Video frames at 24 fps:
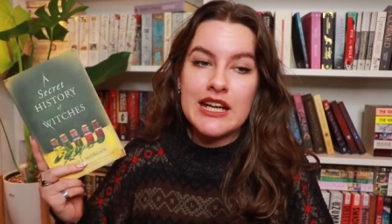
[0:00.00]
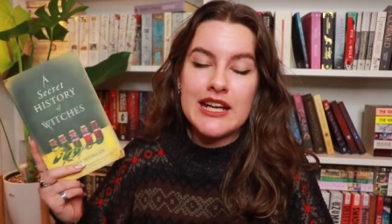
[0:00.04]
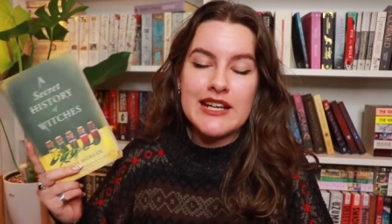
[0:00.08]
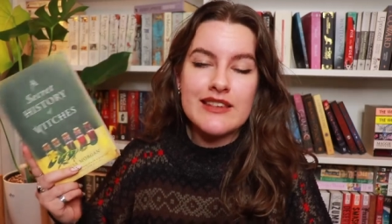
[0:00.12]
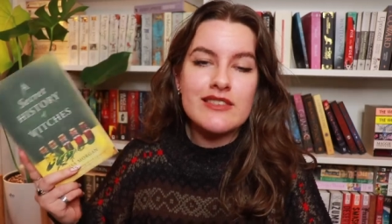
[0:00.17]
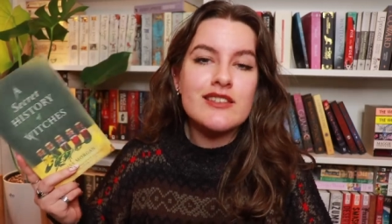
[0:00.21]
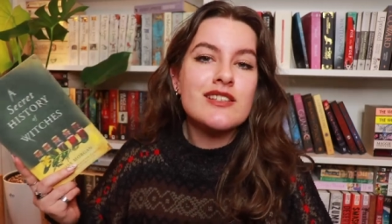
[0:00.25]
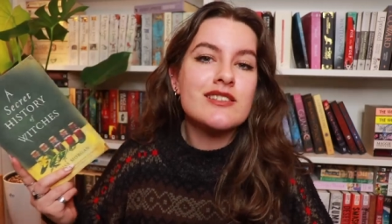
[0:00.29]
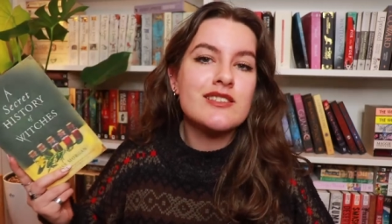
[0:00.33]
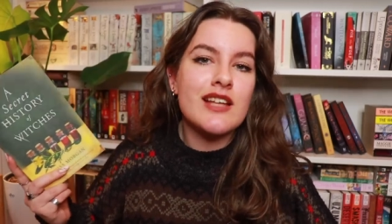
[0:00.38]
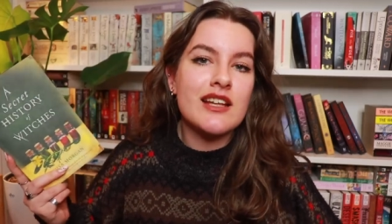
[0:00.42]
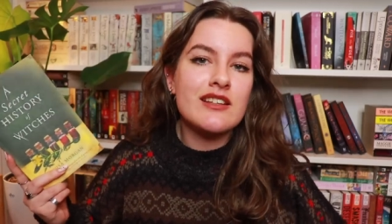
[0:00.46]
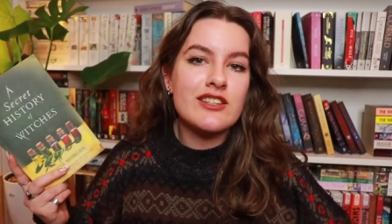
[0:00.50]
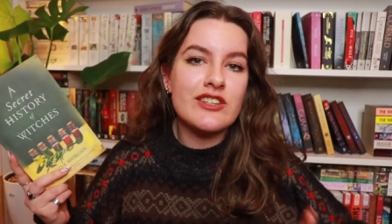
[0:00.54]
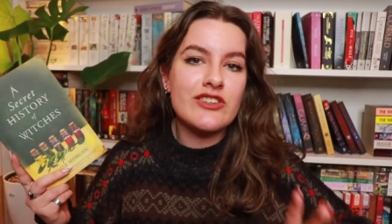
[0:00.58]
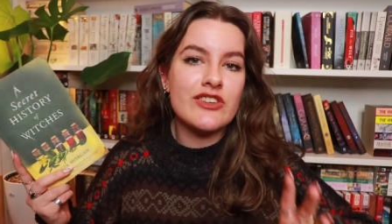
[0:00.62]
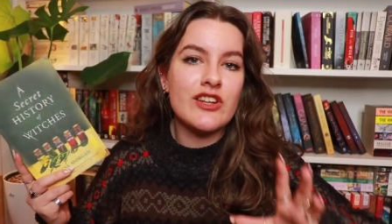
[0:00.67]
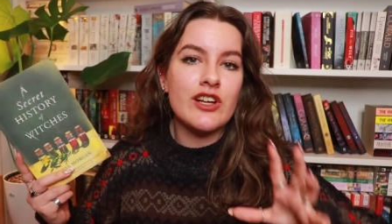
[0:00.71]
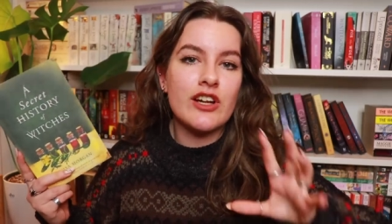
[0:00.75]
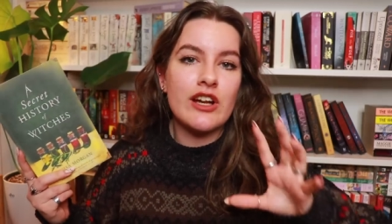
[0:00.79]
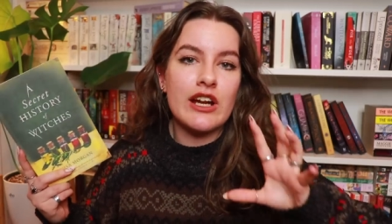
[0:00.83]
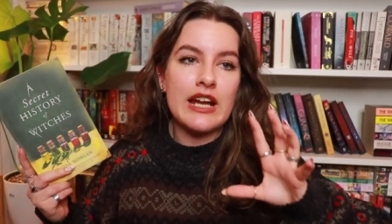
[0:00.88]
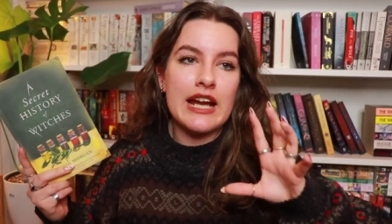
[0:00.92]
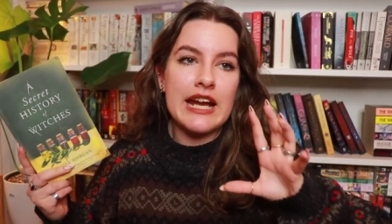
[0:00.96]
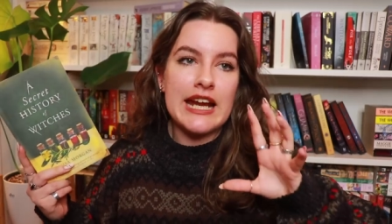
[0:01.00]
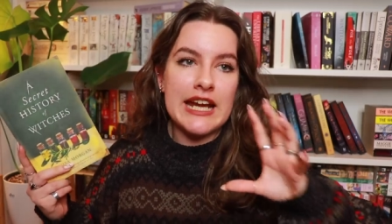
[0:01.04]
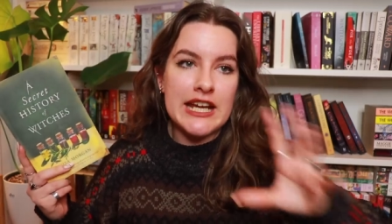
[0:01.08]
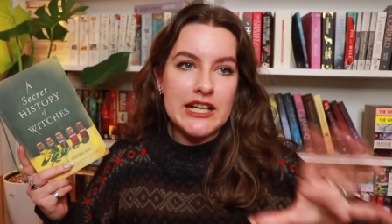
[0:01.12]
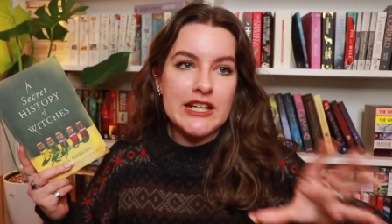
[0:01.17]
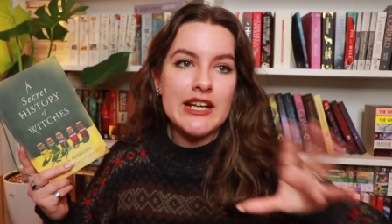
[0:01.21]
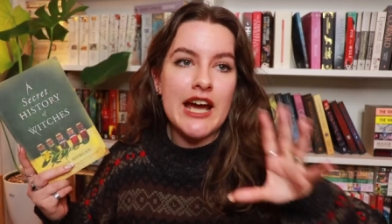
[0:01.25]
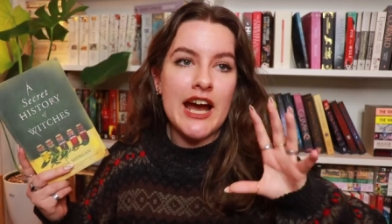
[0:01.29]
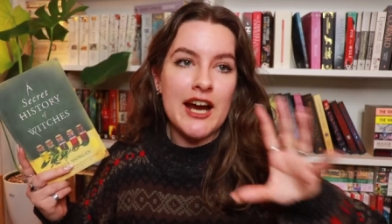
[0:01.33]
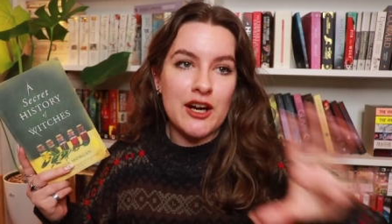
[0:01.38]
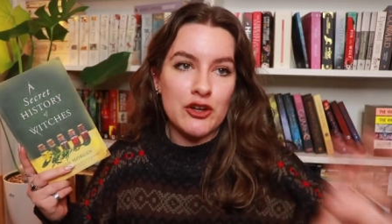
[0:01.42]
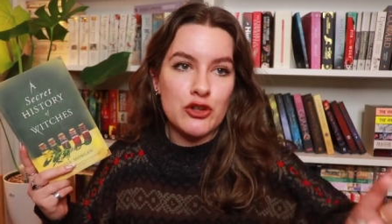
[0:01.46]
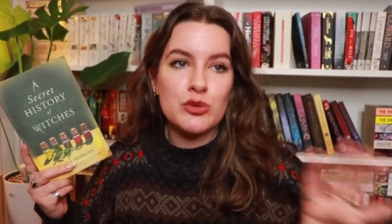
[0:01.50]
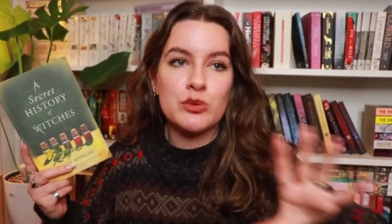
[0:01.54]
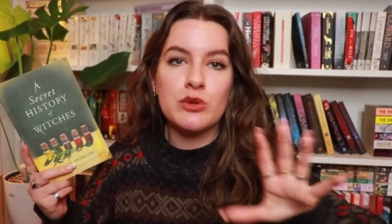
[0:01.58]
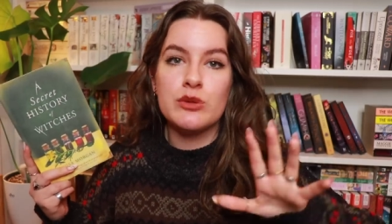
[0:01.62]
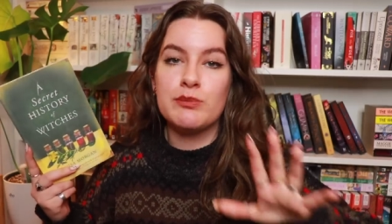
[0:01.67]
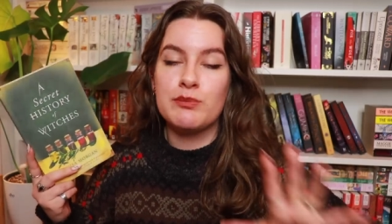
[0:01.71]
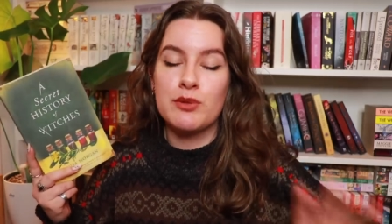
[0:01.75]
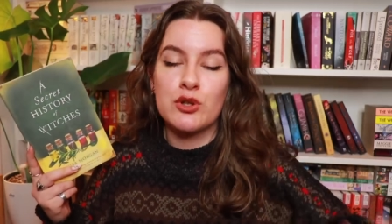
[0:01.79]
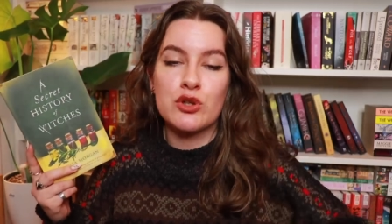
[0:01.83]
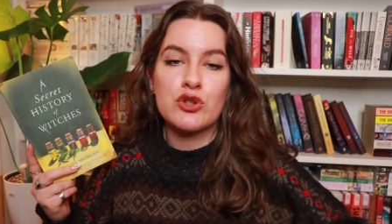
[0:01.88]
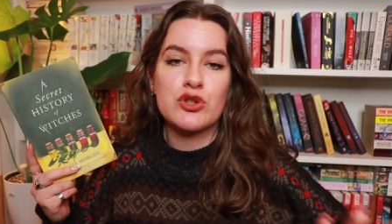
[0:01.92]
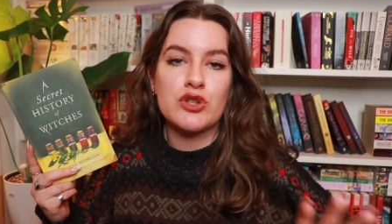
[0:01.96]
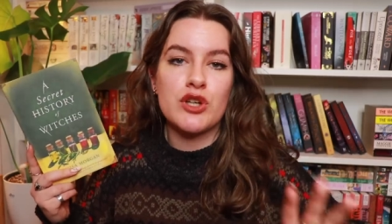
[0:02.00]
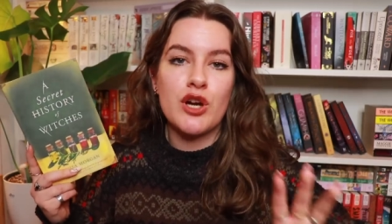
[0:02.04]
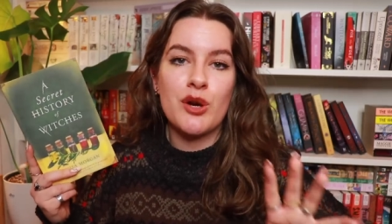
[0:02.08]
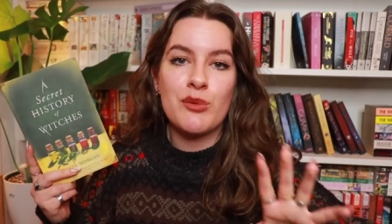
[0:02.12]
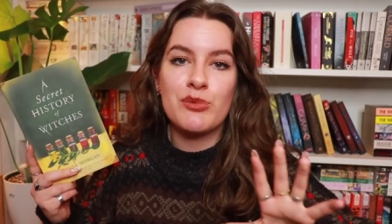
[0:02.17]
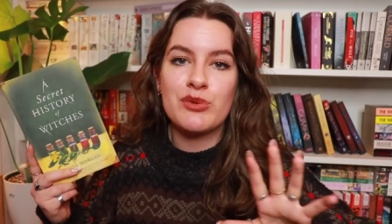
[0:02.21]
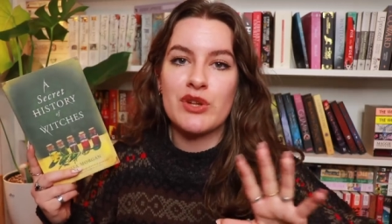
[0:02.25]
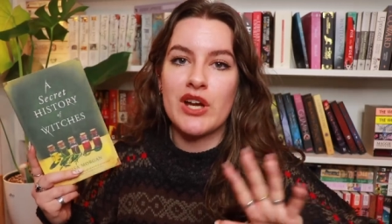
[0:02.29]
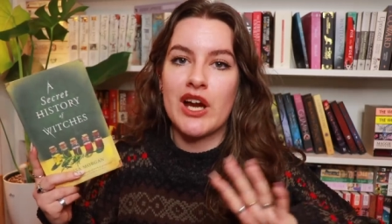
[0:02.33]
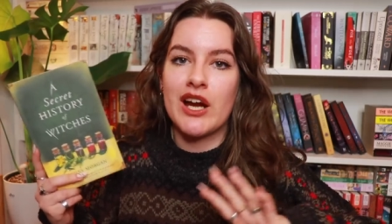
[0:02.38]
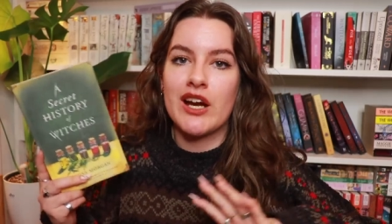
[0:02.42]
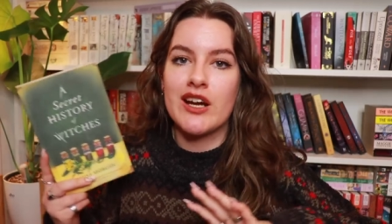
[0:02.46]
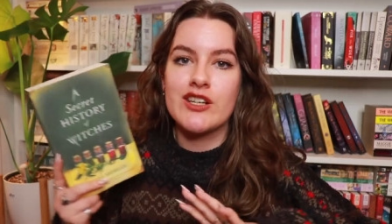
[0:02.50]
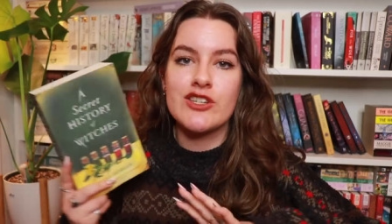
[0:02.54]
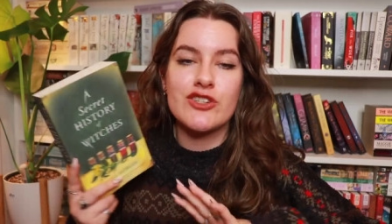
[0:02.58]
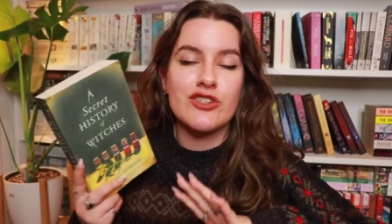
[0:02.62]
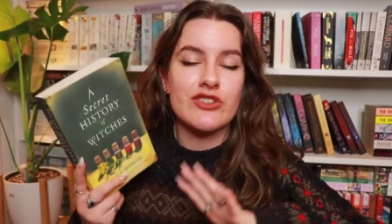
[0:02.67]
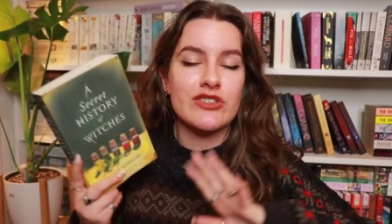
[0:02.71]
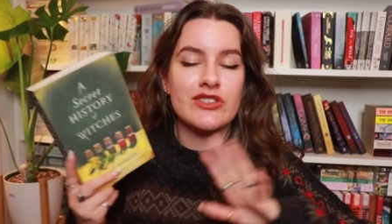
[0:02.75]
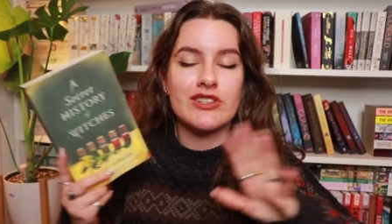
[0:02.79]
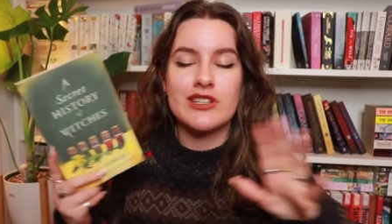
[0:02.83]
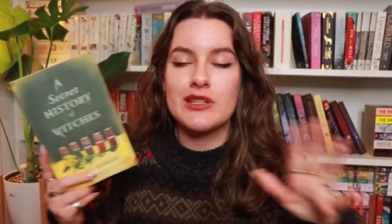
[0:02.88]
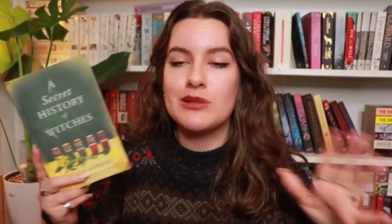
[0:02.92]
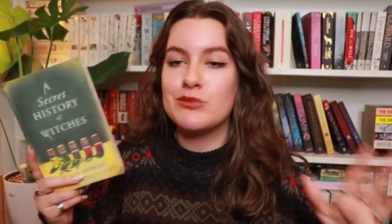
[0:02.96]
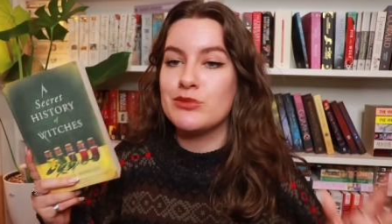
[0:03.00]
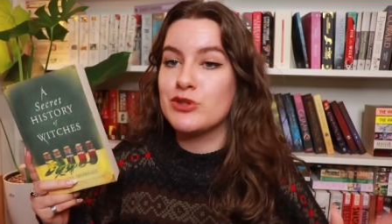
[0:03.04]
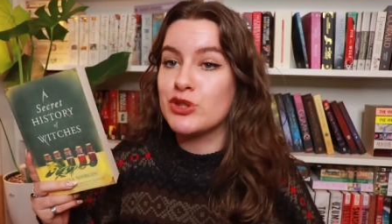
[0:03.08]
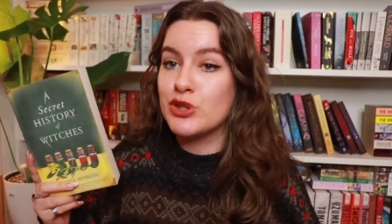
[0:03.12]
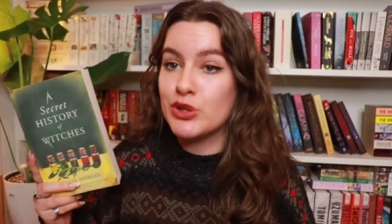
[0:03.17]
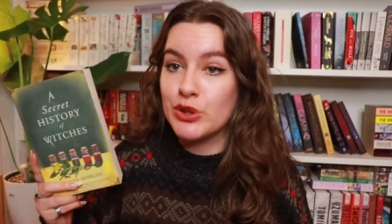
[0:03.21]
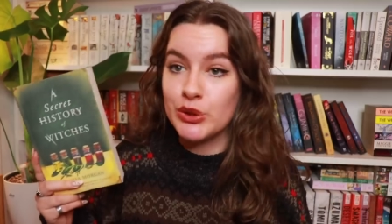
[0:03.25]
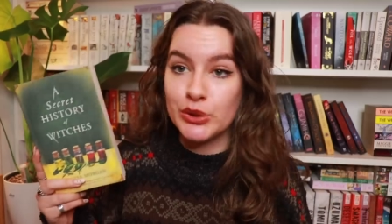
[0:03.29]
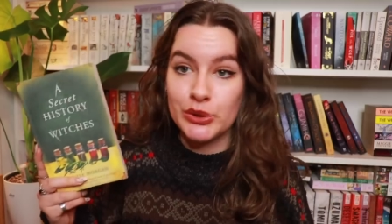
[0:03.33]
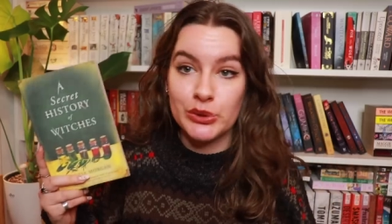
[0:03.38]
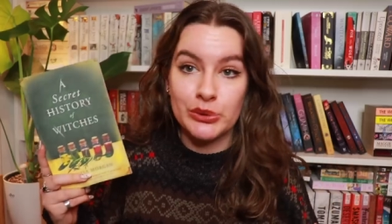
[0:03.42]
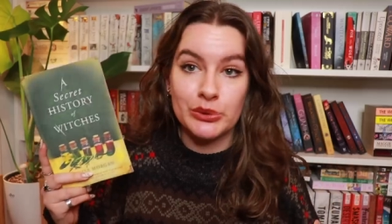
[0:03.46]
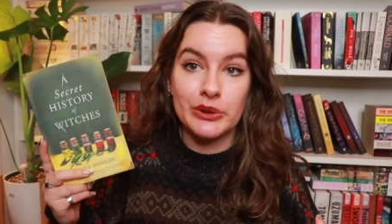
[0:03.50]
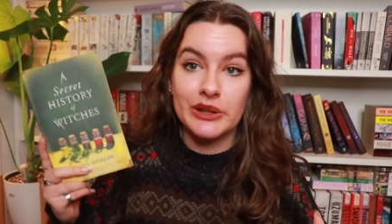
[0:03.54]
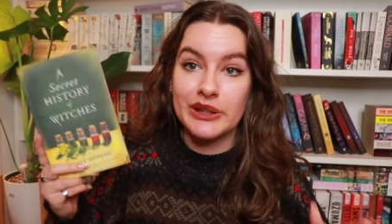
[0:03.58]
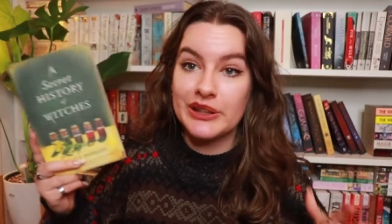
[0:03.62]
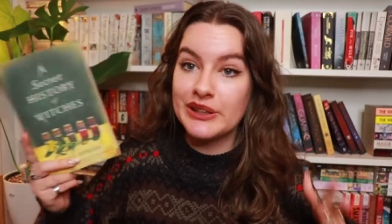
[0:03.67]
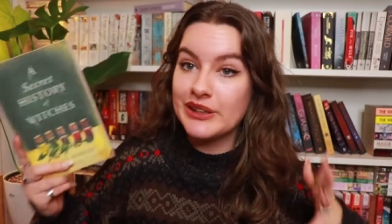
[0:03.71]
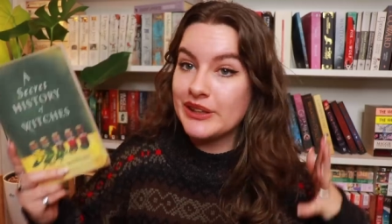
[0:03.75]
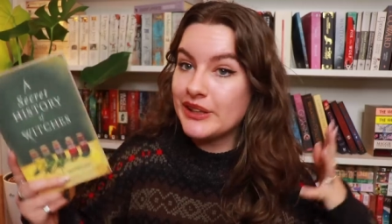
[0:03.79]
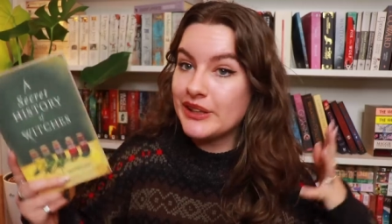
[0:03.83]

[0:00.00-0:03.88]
in the sense that in actual bookshops I just seem to